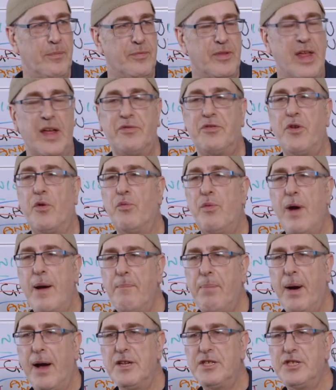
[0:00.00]
that the
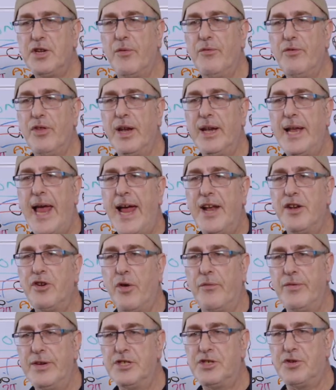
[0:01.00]
rabbis of the land
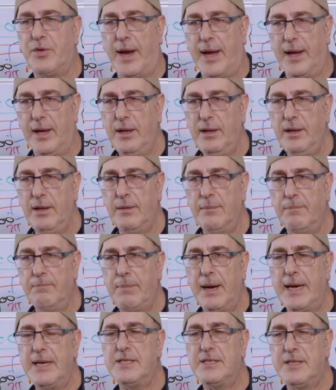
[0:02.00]
of Israel,
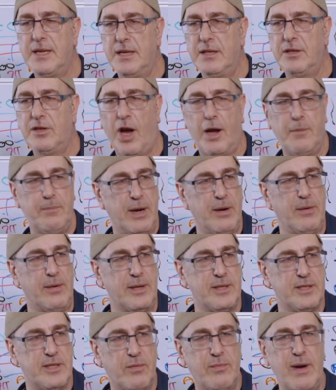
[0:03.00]
based in
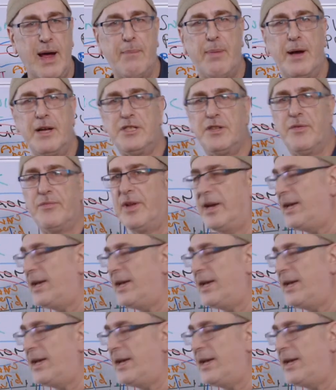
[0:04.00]
Tiberias, the rabbis of the